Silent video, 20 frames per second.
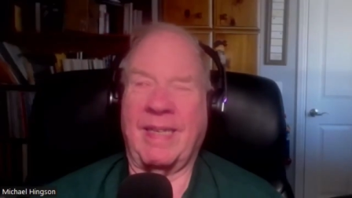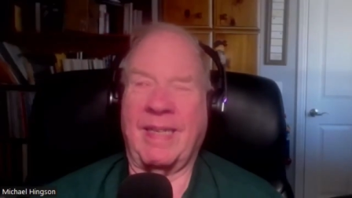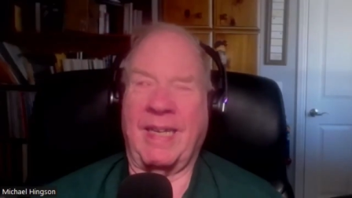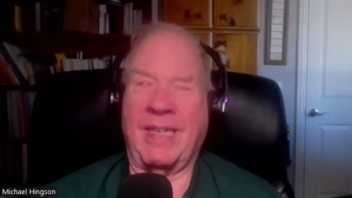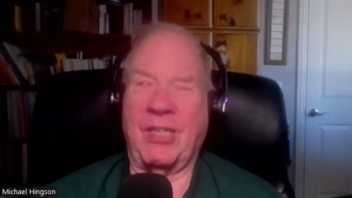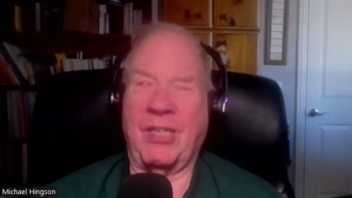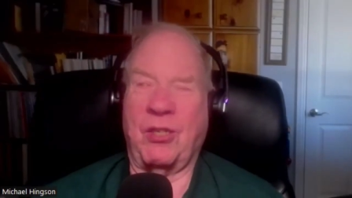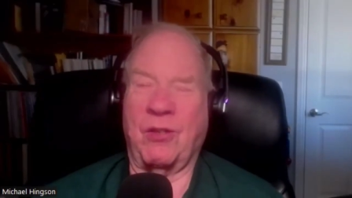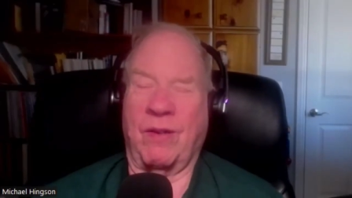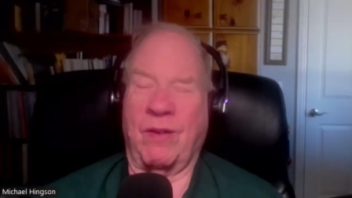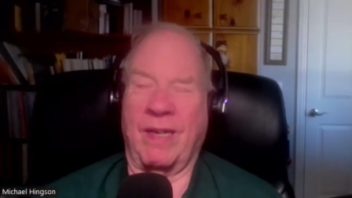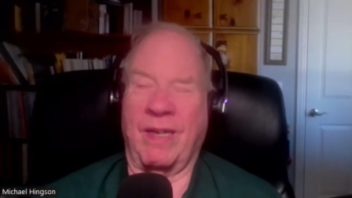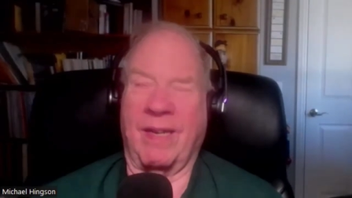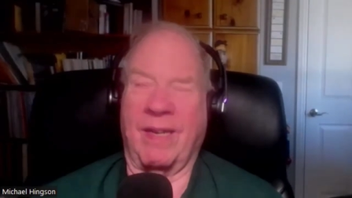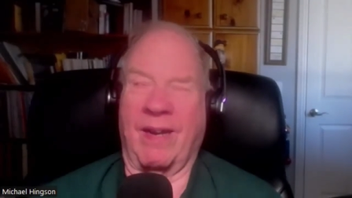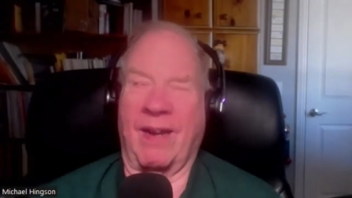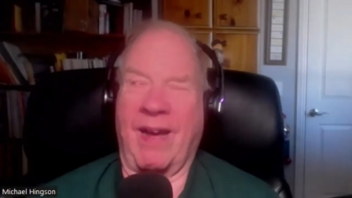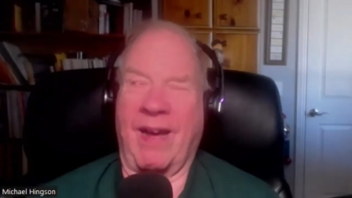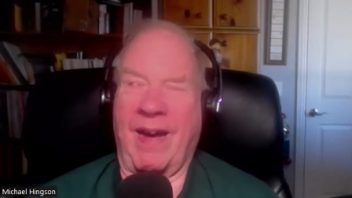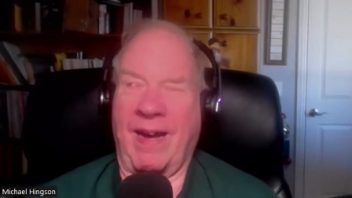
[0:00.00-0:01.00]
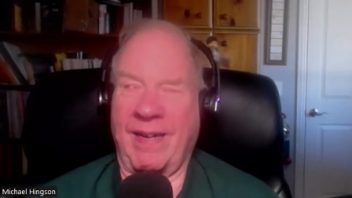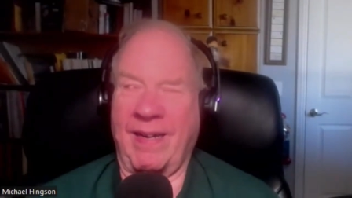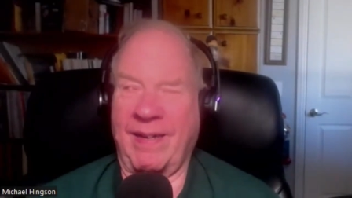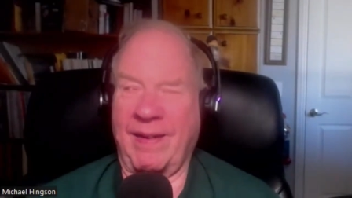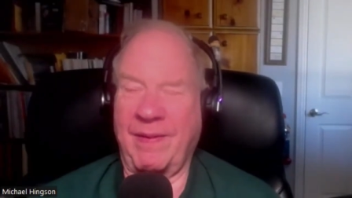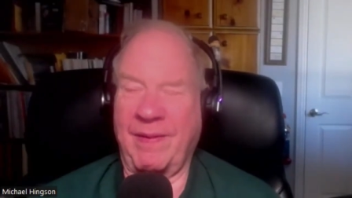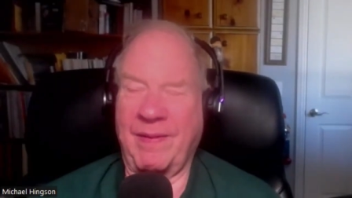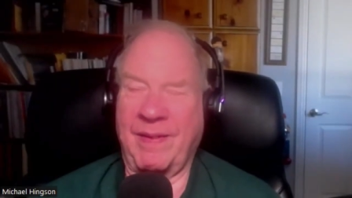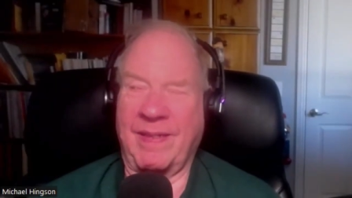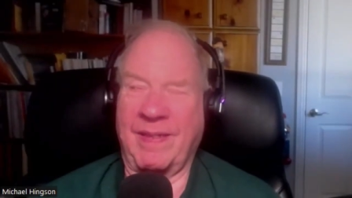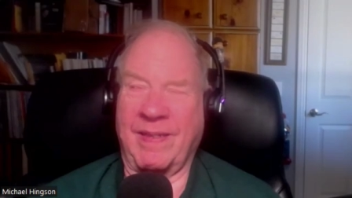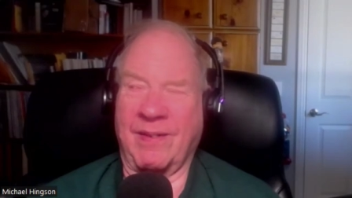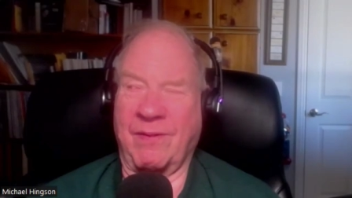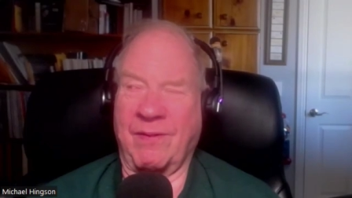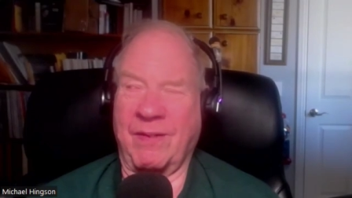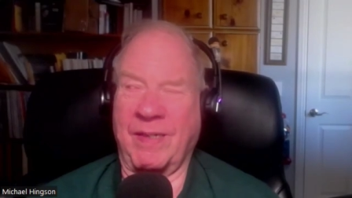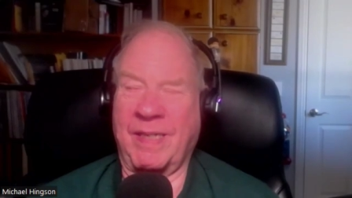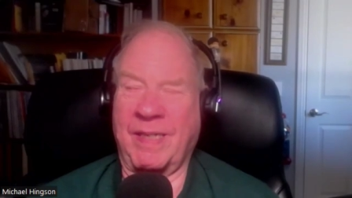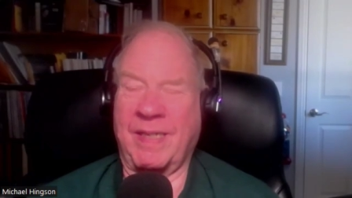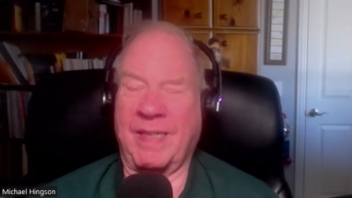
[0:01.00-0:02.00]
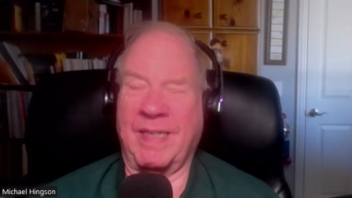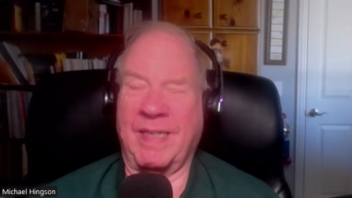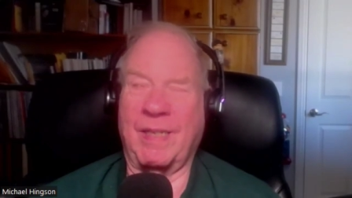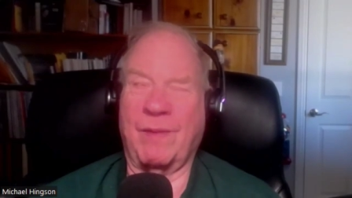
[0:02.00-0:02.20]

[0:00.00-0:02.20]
they enjoy it a lot. So it's